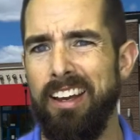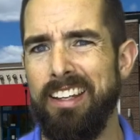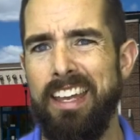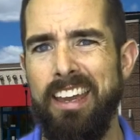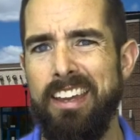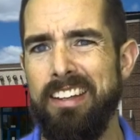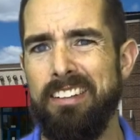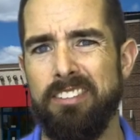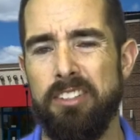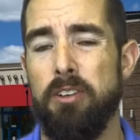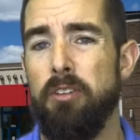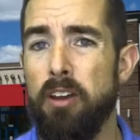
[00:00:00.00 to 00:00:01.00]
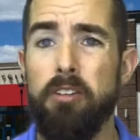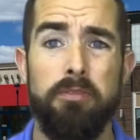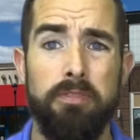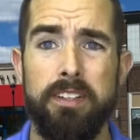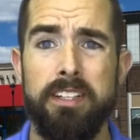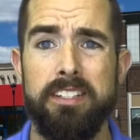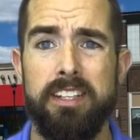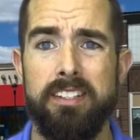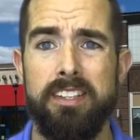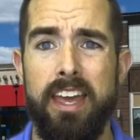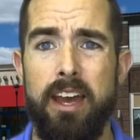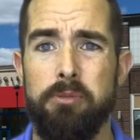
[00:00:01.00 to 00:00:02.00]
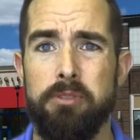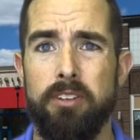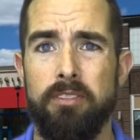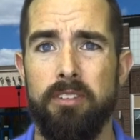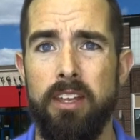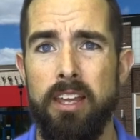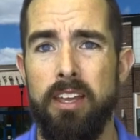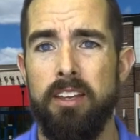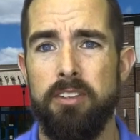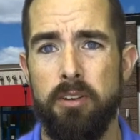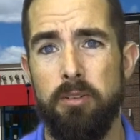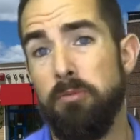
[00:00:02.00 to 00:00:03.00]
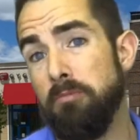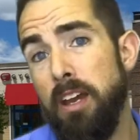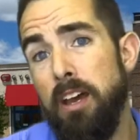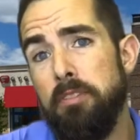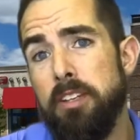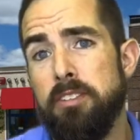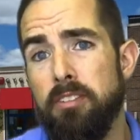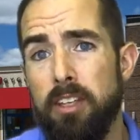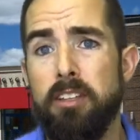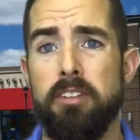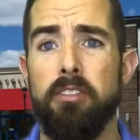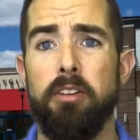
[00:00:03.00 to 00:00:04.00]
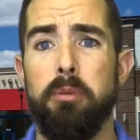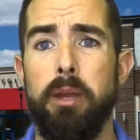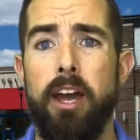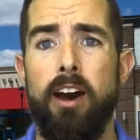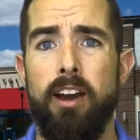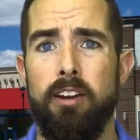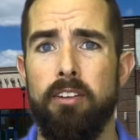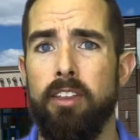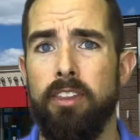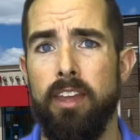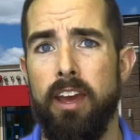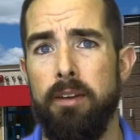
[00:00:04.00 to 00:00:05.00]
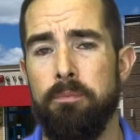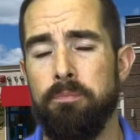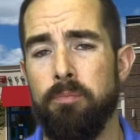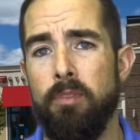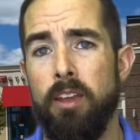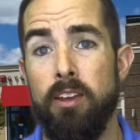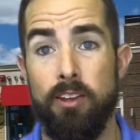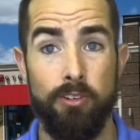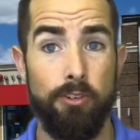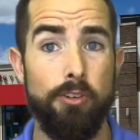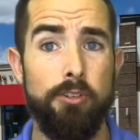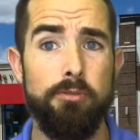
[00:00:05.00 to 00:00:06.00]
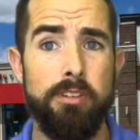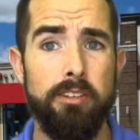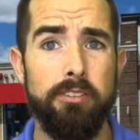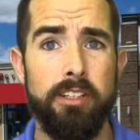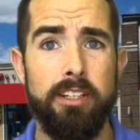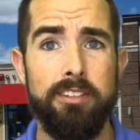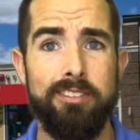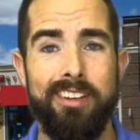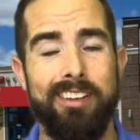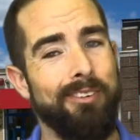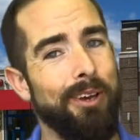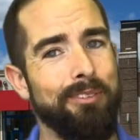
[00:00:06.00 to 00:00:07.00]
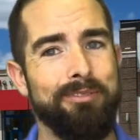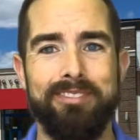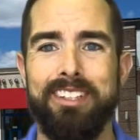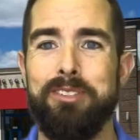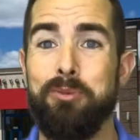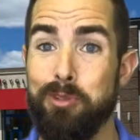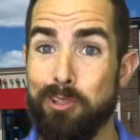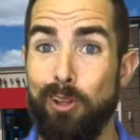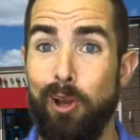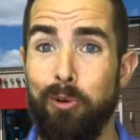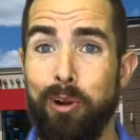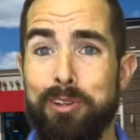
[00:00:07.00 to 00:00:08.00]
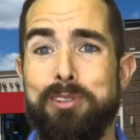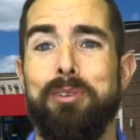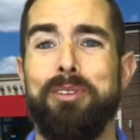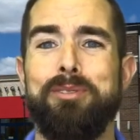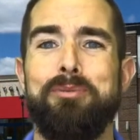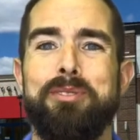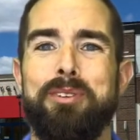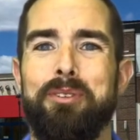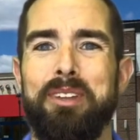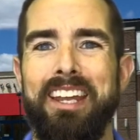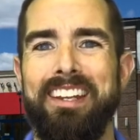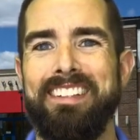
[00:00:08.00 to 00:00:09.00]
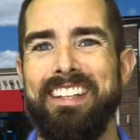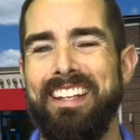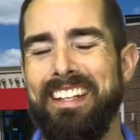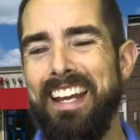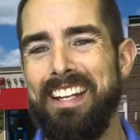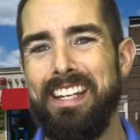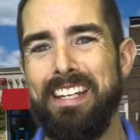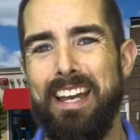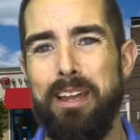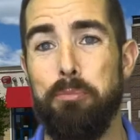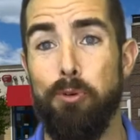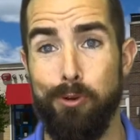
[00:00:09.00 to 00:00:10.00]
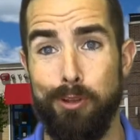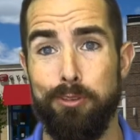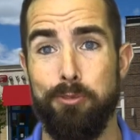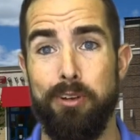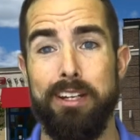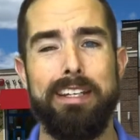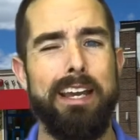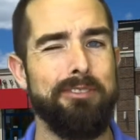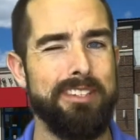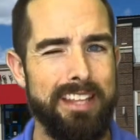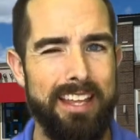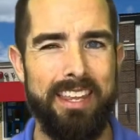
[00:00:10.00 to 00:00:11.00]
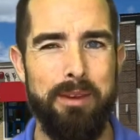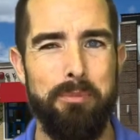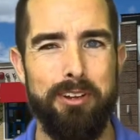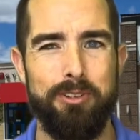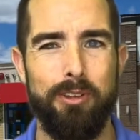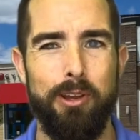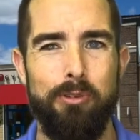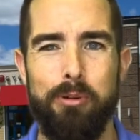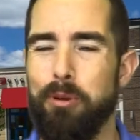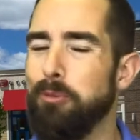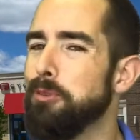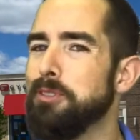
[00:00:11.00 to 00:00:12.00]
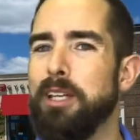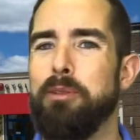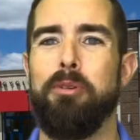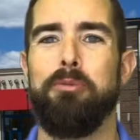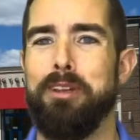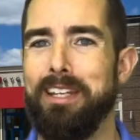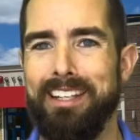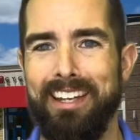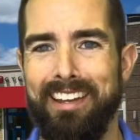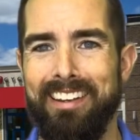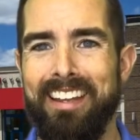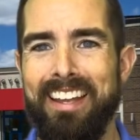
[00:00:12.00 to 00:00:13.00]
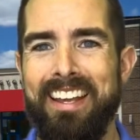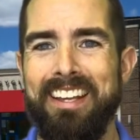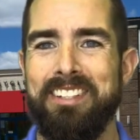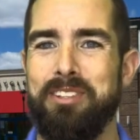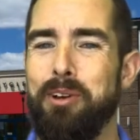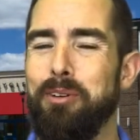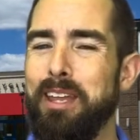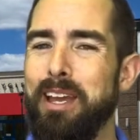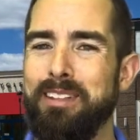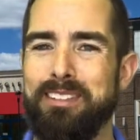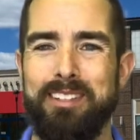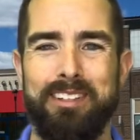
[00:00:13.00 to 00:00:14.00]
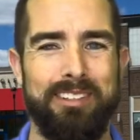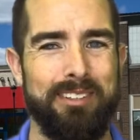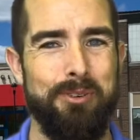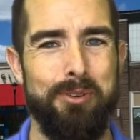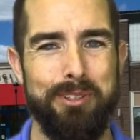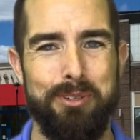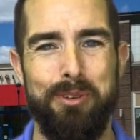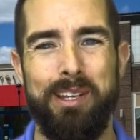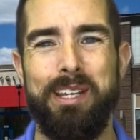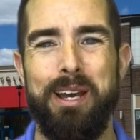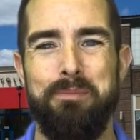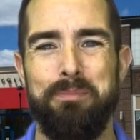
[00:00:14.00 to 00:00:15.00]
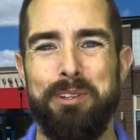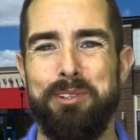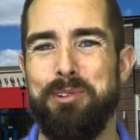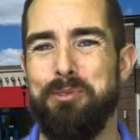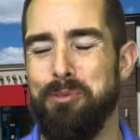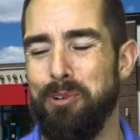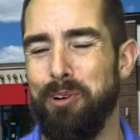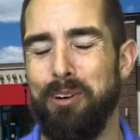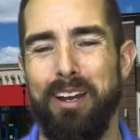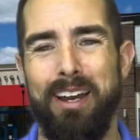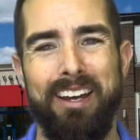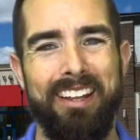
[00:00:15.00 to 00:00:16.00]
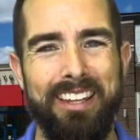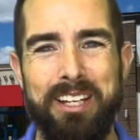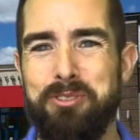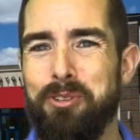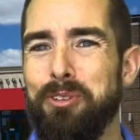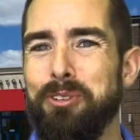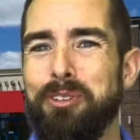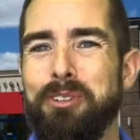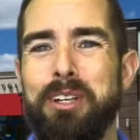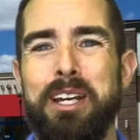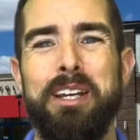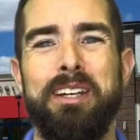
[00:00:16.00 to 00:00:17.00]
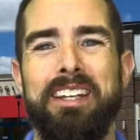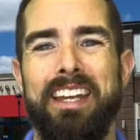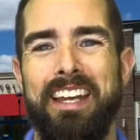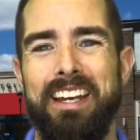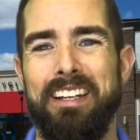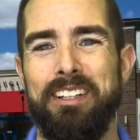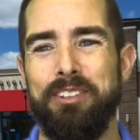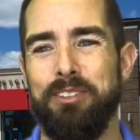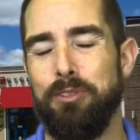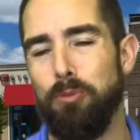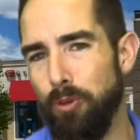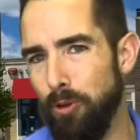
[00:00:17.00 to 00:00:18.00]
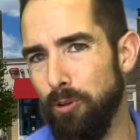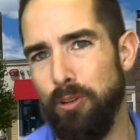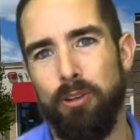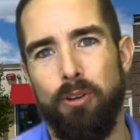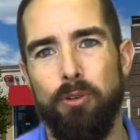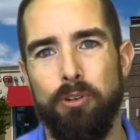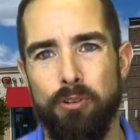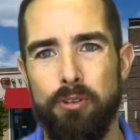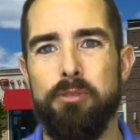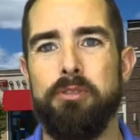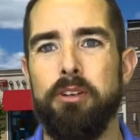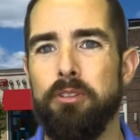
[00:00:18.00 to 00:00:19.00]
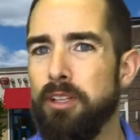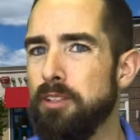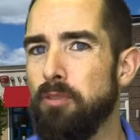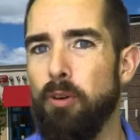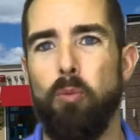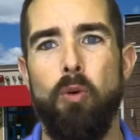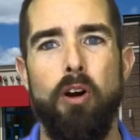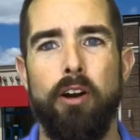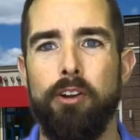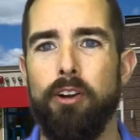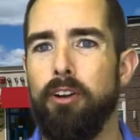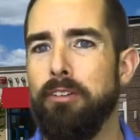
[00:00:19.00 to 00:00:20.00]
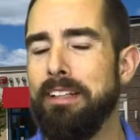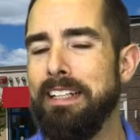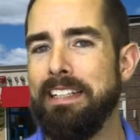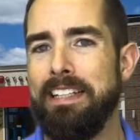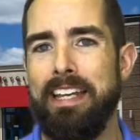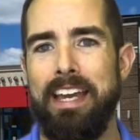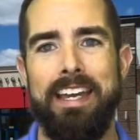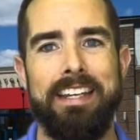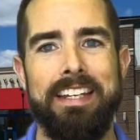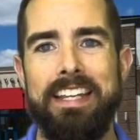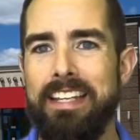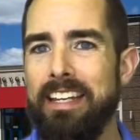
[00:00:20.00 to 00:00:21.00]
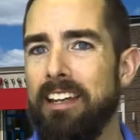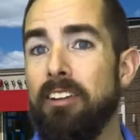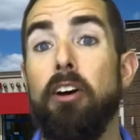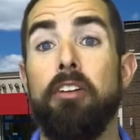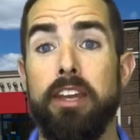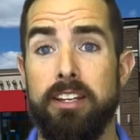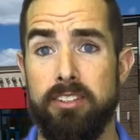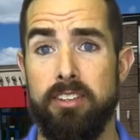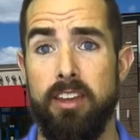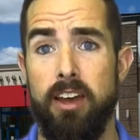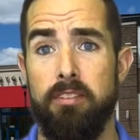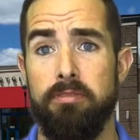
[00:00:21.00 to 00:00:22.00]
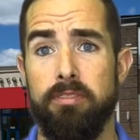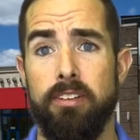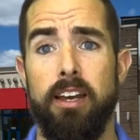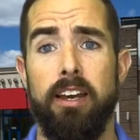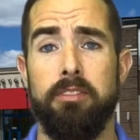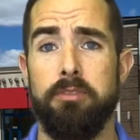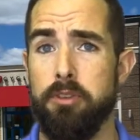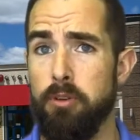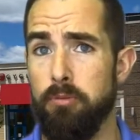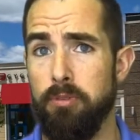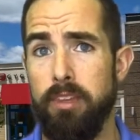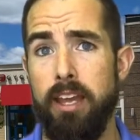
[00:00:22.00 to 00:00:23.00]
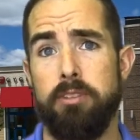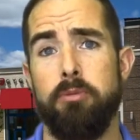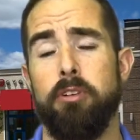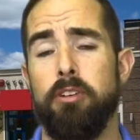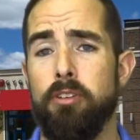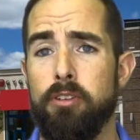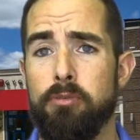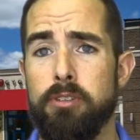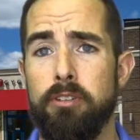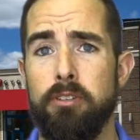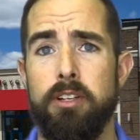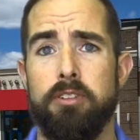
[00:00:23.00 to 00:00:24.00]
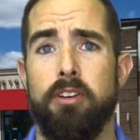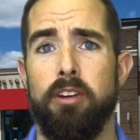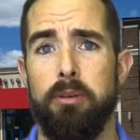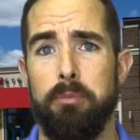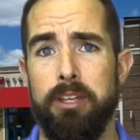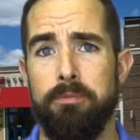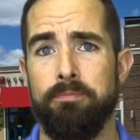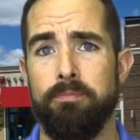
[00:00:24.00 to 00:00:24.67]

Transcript: K, uh, so one hundred fifty-six thousand. So obviously it's a little bit higher than that. Your utilities, well, this one's lower. So this one's only at uh, ninety-nine point three. Now it's not that much lower, but we'll take what we can get. So that's going to encompass your uh, electrical and your, you know, your utilities for water and heating, all that stuff. Uh, so that's where your utilities are going to be.